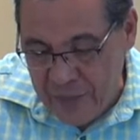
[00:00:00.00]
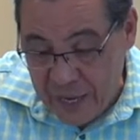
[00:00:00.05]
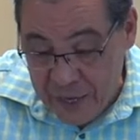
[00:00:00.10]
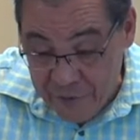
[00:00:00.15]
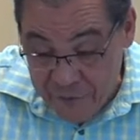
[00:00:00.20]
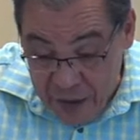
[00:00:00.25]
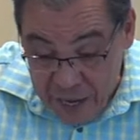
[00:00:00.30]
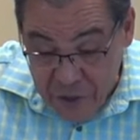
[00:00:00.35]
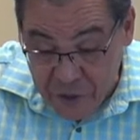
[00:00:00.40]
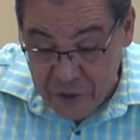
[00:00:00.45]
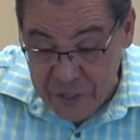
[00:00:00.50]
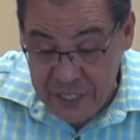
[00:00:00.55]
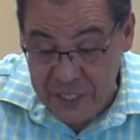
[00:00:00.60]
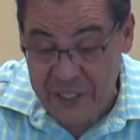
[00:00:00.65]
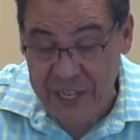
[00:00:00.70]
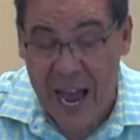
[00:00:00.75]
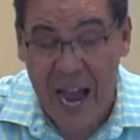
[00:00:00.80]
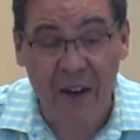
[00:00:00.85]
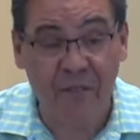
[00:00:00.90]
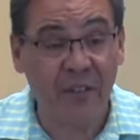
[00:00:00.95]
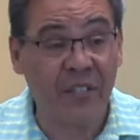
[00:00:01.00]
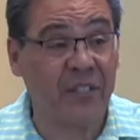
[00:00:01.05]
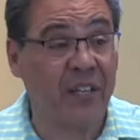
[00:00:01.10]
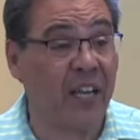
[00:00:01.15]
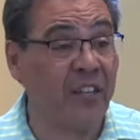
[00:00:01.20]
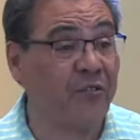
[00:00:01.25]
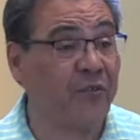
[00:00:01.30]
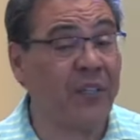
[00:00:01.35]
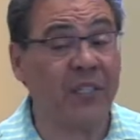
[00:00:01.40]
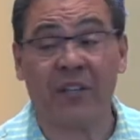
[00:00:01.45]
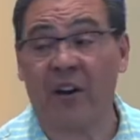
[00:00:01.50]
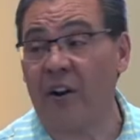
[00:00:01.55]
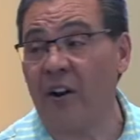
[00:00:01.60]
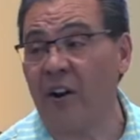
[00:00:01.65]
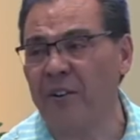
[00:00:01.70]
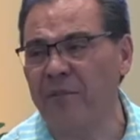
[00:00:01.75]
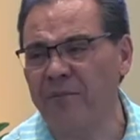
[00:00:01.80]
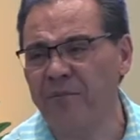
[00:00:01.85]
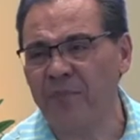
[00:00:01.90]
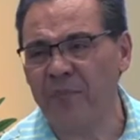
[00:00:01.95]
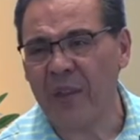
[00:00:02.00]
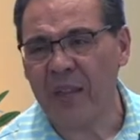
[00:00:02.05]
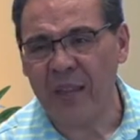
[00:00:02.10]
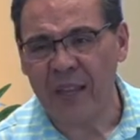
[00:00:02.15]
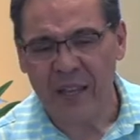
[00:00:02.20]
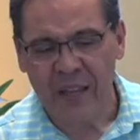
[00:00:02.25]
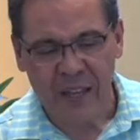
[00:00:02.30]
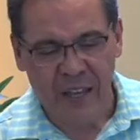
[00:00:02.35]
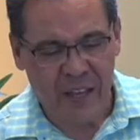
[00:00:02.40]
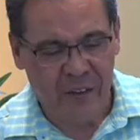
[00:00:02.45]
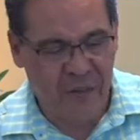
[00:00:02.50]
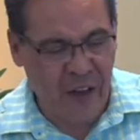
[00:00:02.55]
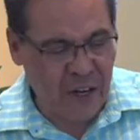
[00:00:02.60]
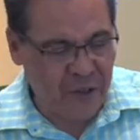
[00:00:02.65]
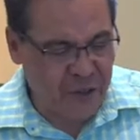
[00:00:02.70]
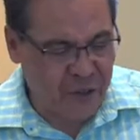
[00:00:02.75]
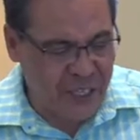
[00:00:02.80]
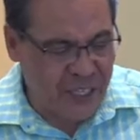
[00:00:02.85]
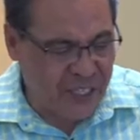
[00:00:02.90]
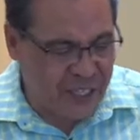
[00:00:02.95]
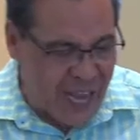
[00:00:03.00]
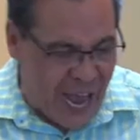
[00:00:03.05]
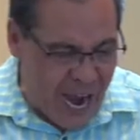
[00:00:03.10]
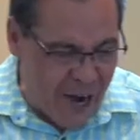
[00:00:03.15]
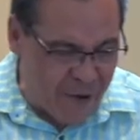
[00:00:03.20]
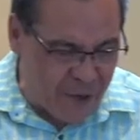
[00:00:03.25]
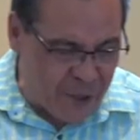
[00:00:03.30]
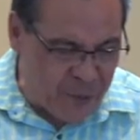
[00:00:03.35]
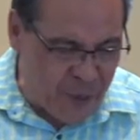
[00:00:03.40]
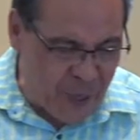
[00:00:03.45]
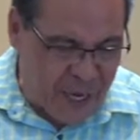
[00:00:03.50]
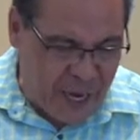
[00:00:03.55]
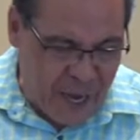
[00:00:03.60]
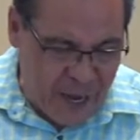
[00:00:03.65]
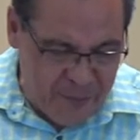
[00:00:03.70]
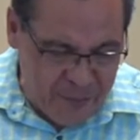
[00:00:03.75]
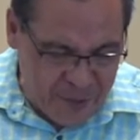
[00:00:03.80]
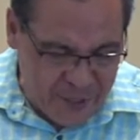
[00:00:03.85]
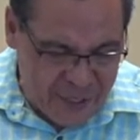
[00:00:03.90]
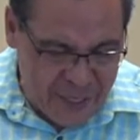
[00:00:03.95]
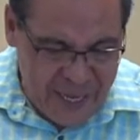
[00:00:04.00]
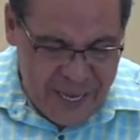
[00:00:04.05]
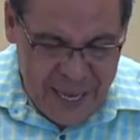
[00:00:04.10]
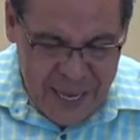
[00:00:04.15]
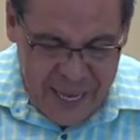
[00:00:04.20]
Eventually, Cyrus does return. Eventually, Cyrus becomes